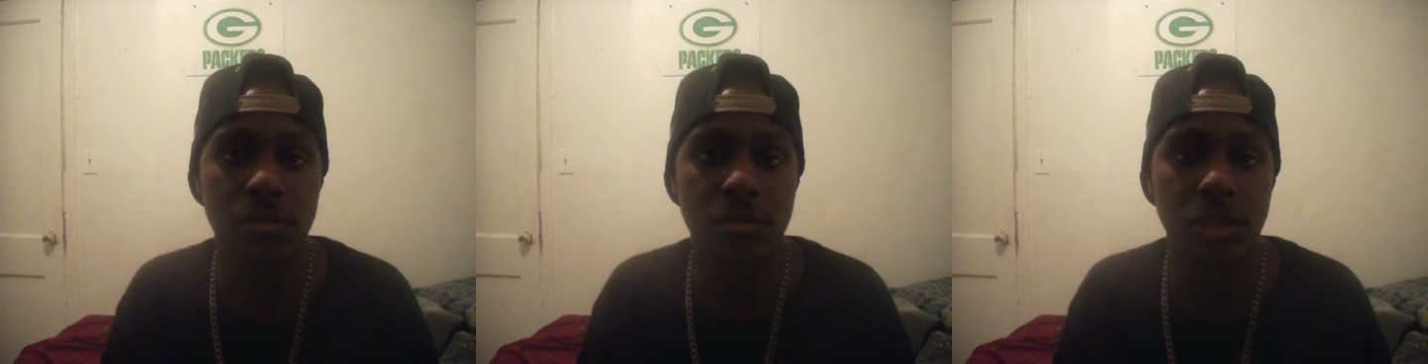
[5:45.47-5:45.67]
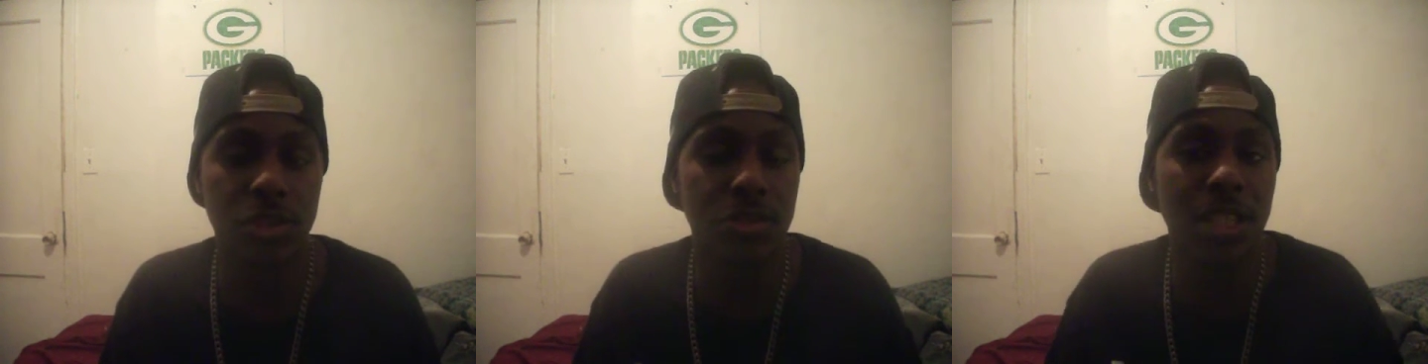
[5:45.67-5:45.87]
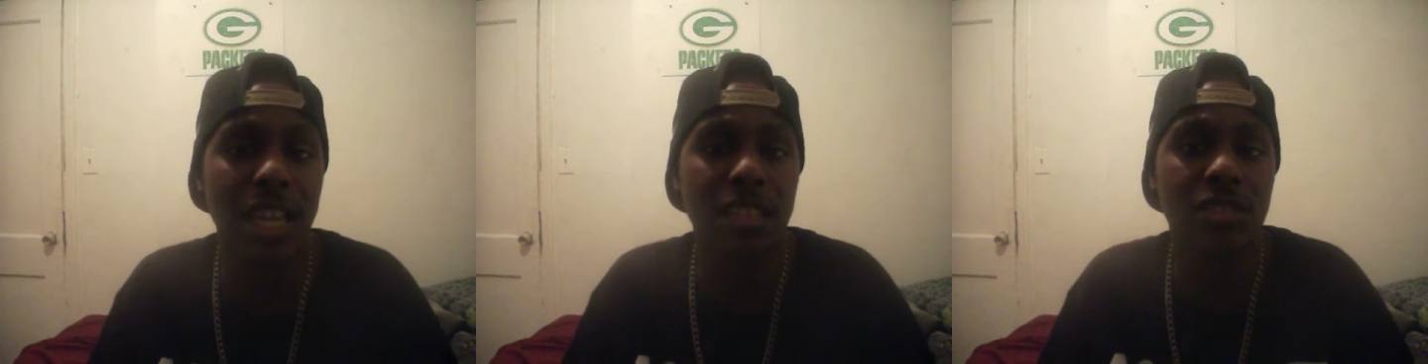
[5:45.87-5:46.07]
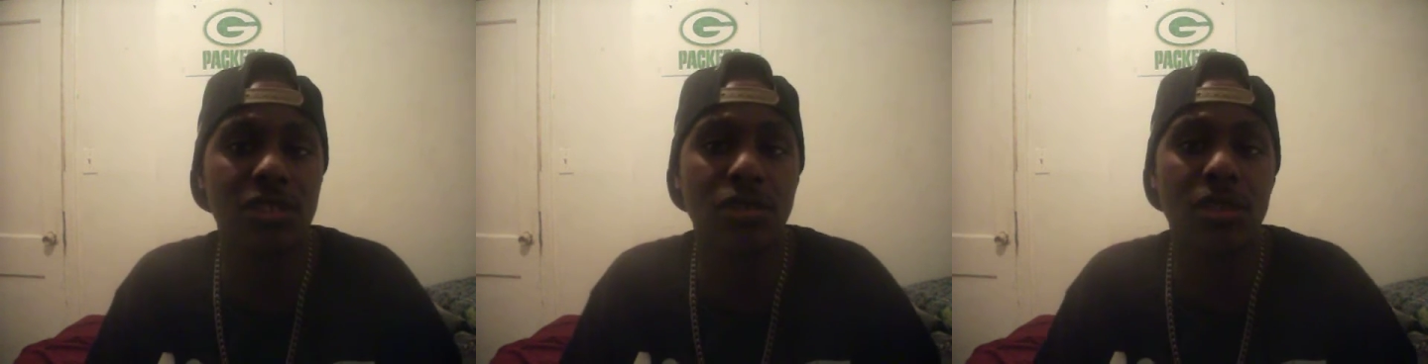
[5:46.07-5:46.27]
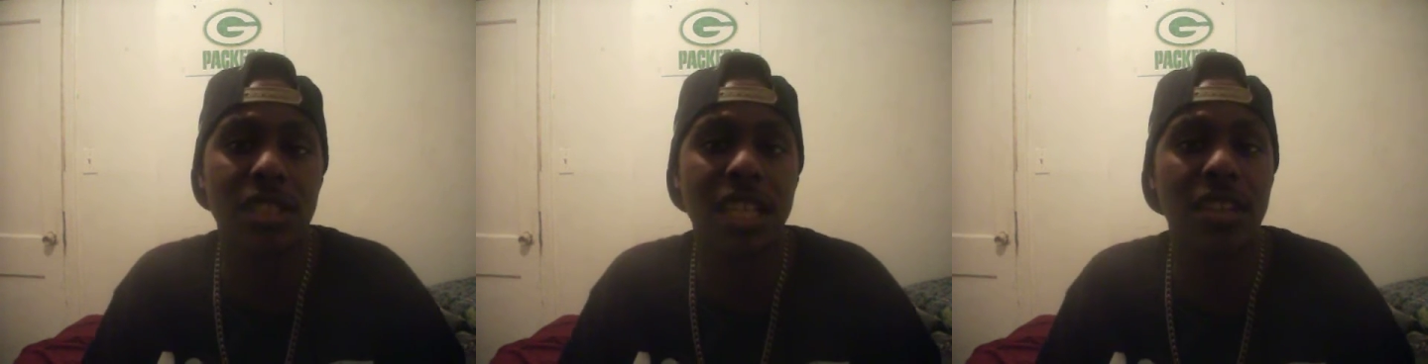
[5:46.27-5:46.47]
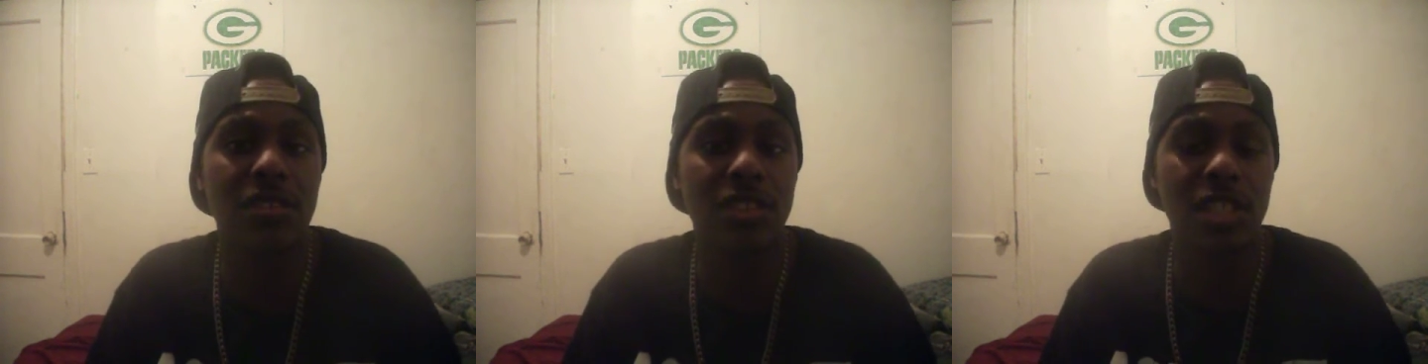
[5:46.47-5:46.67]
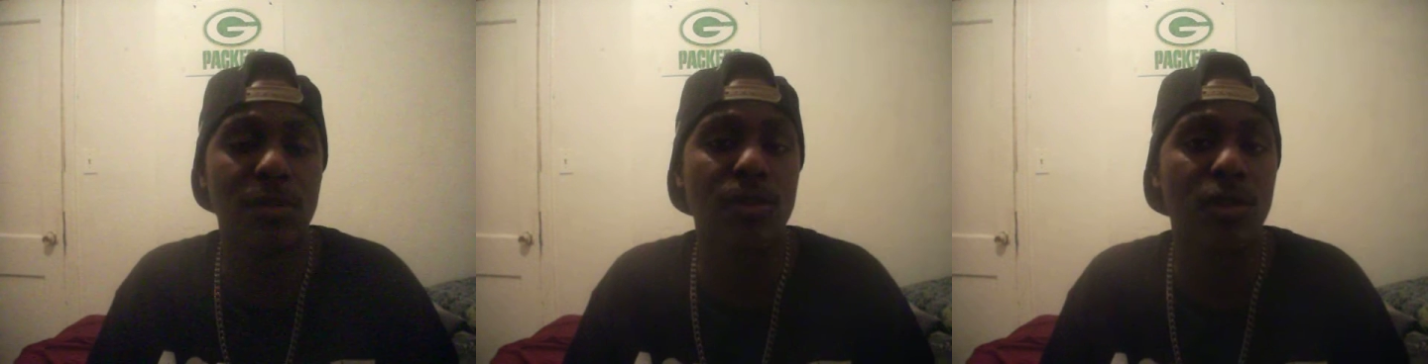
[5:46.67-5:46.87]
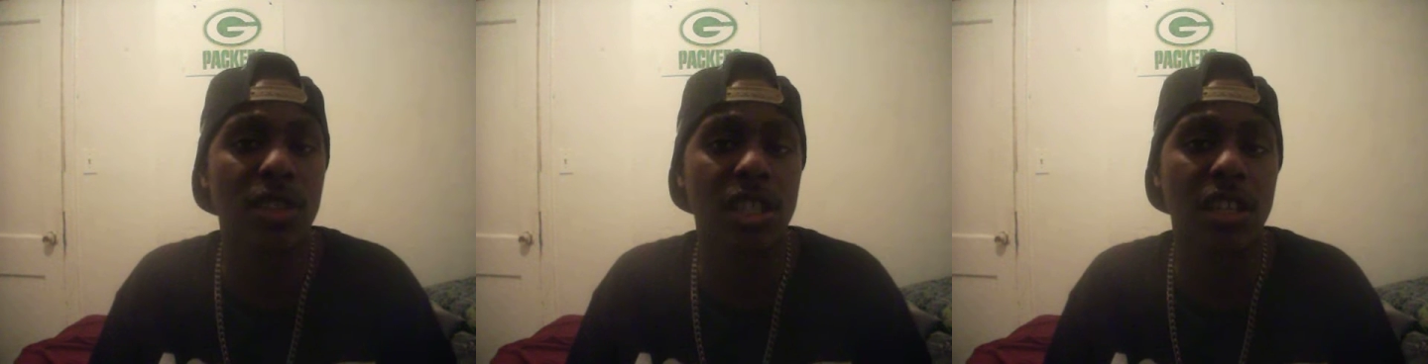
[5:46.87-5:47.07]
Did you guys notice how
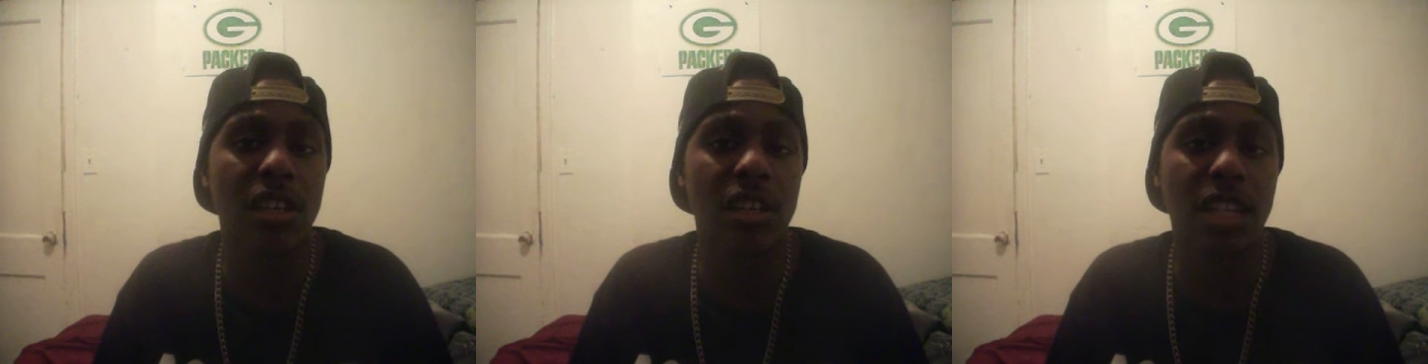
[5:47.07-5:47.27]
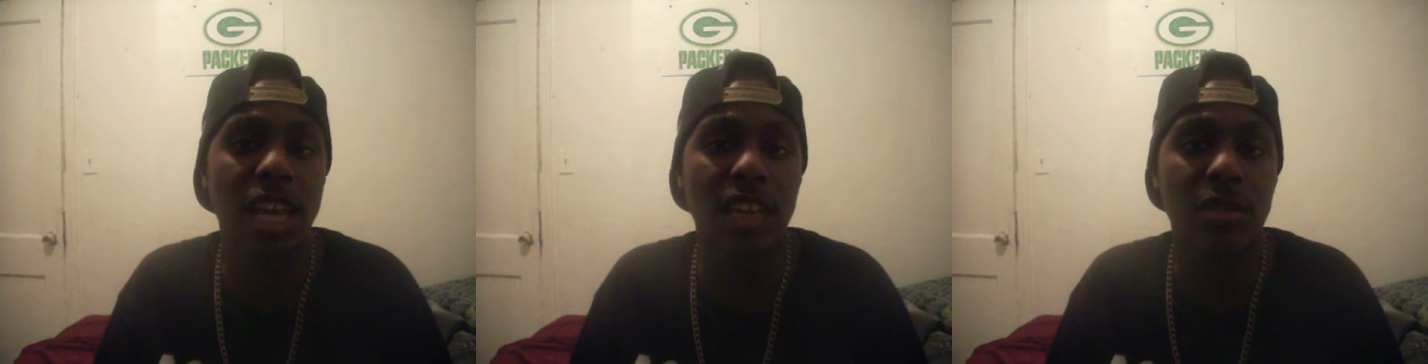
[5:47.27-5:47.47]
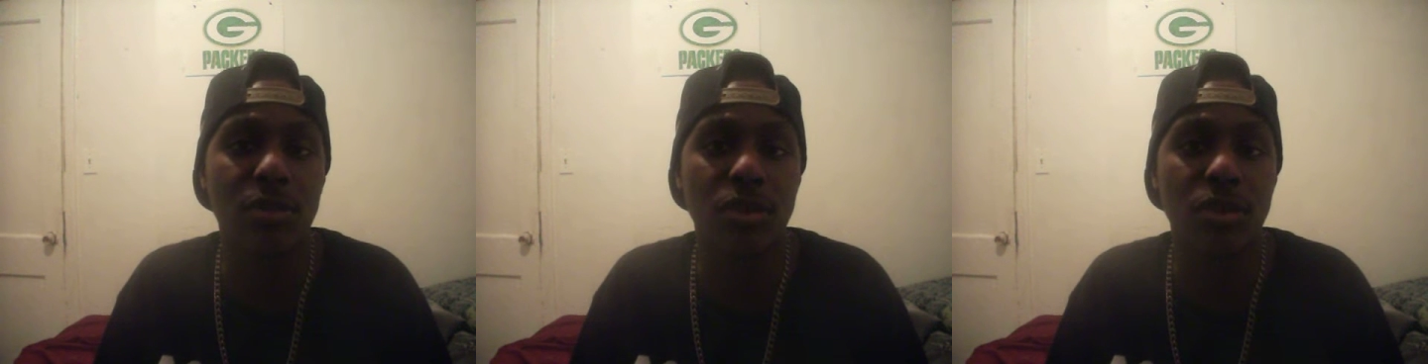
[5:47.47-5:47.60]
Denver and Carolina